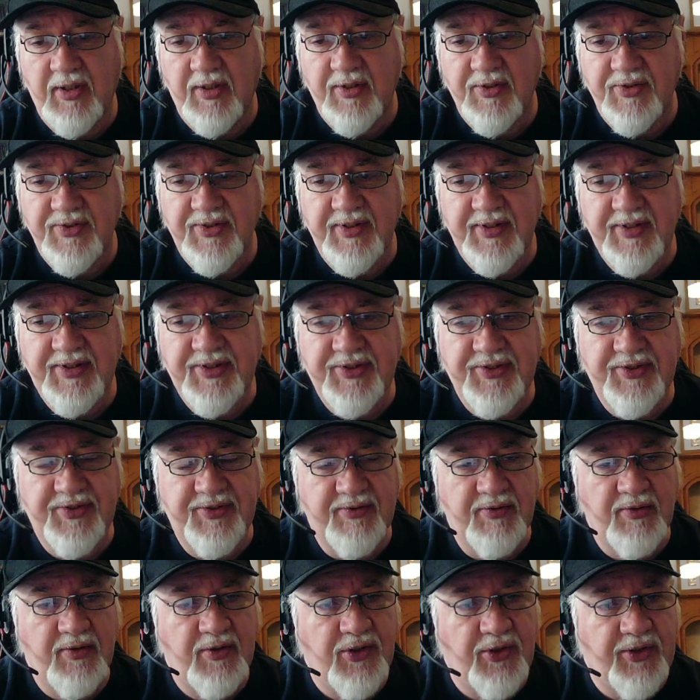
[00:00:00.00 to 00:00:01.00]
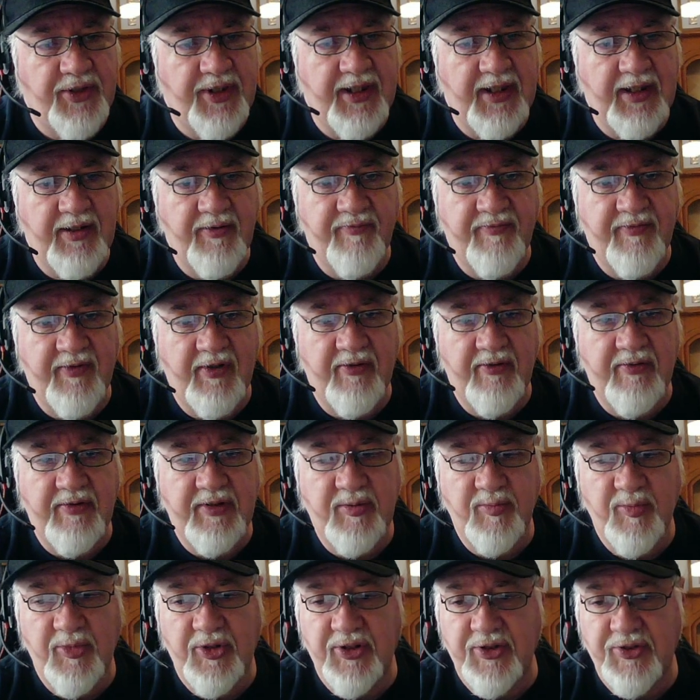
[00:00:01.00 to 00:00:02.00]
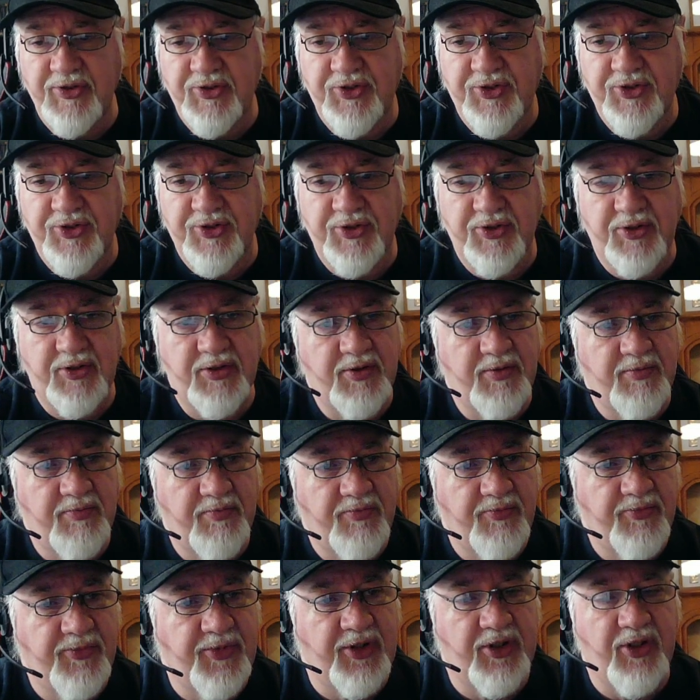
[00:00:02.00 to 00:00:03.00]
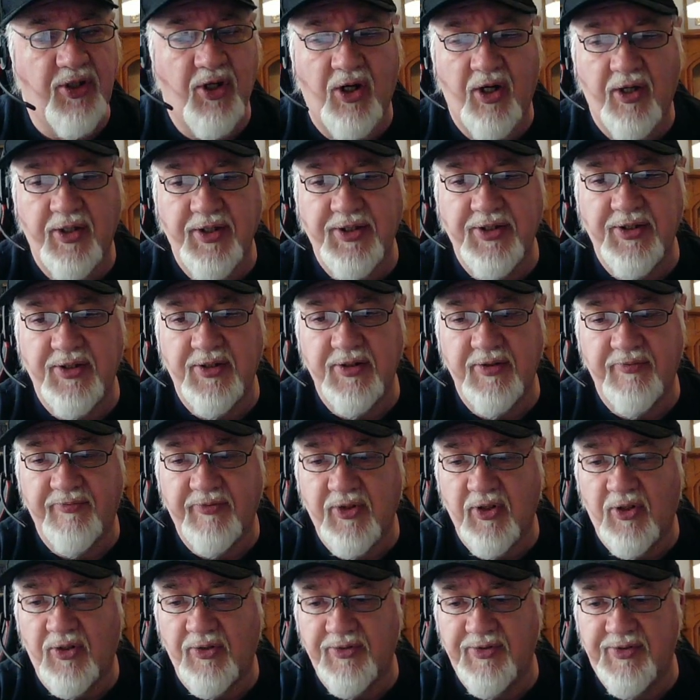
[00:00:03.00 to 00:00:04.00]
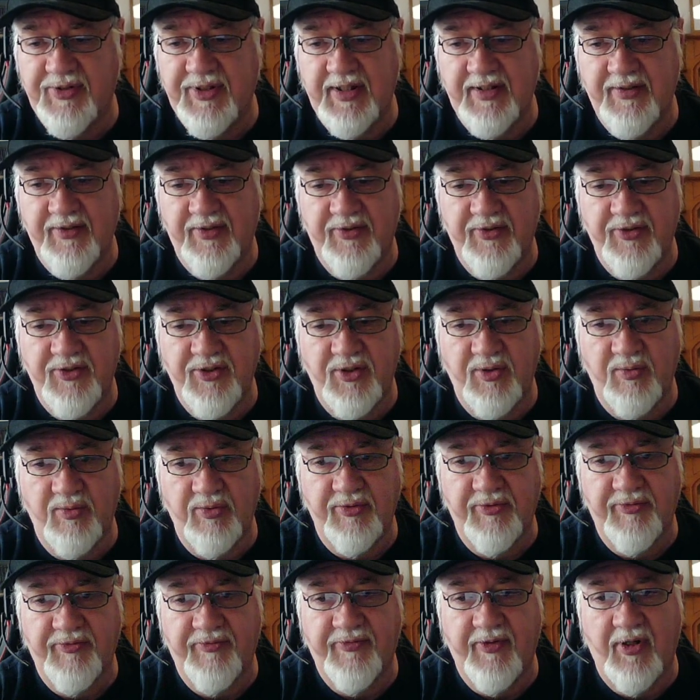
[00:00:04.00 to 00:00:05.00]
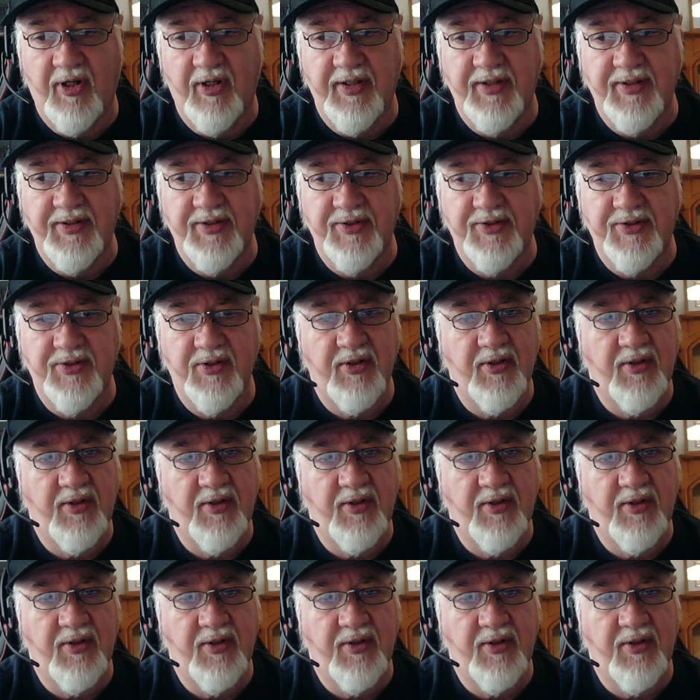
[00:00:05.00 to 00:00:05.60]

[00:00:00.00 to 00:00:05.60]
So this looking very much the kind of content that you would find